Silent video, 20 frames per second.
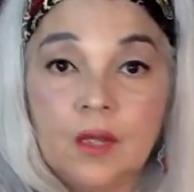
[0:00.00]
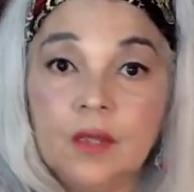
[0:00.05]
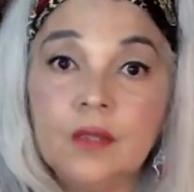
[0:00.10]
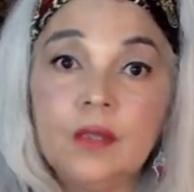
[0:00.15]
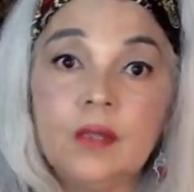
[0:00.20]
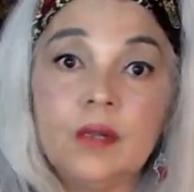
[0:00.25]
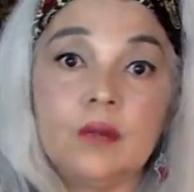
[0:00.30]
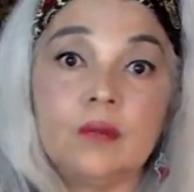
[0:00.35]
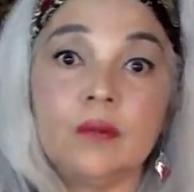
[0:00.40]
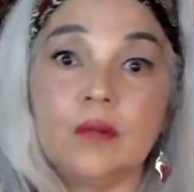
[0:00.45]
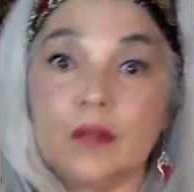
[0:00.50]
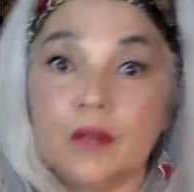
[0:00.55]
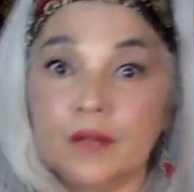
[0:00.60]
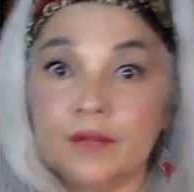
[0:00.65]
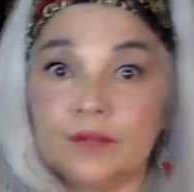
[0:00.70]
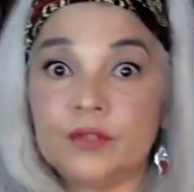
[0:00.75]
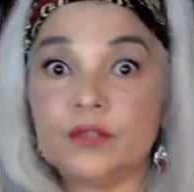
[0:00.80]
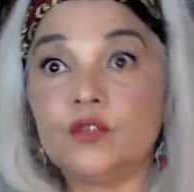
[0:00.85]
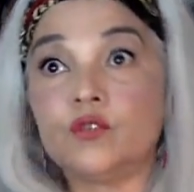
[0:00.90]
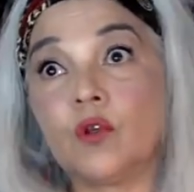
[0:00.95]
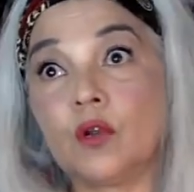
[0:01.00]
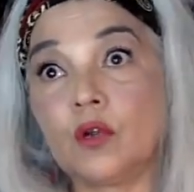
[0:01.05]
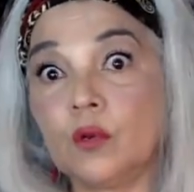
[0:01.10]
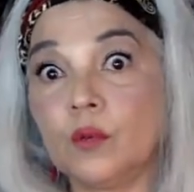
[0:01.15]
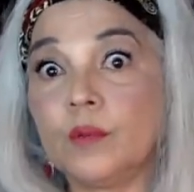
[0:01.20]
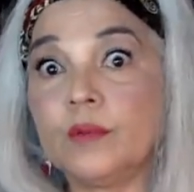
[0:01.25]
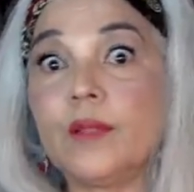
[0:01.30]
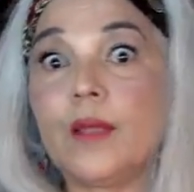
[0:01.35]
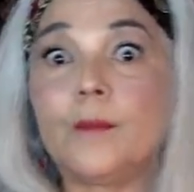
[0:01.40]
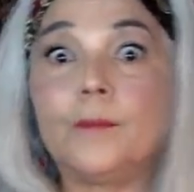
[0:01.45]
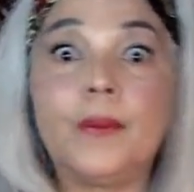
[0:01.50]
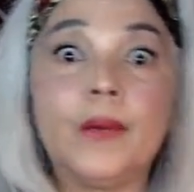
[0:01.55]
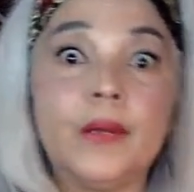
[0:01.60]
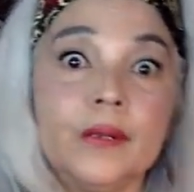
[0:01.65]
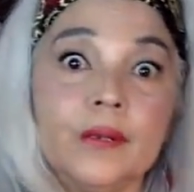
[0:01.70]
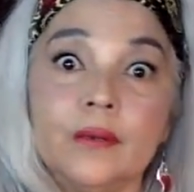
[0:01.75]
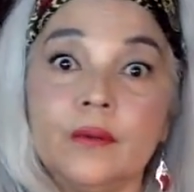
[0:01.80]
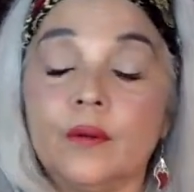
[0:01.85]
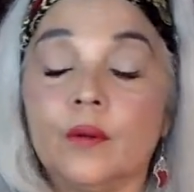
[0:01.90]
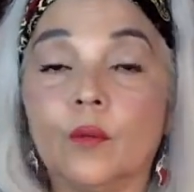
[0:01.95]
you know, not have to struggle with that
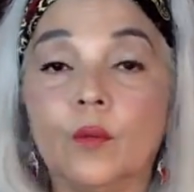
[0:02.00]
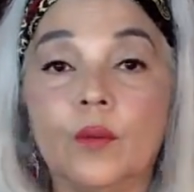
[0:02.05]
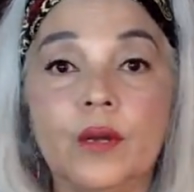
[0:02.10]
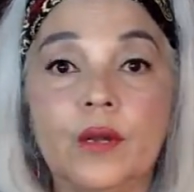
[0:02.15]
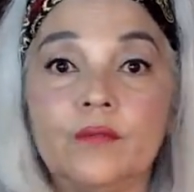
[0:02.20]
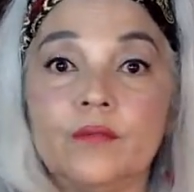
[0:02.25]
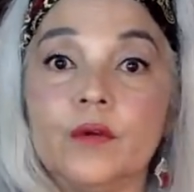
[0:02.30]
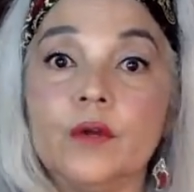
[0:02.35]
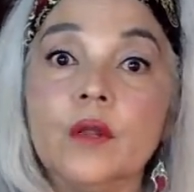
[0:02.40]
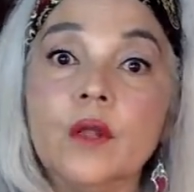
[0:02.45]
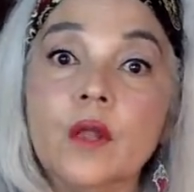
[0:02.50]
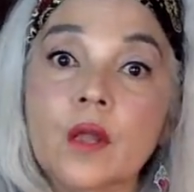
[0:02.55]
button or whatever.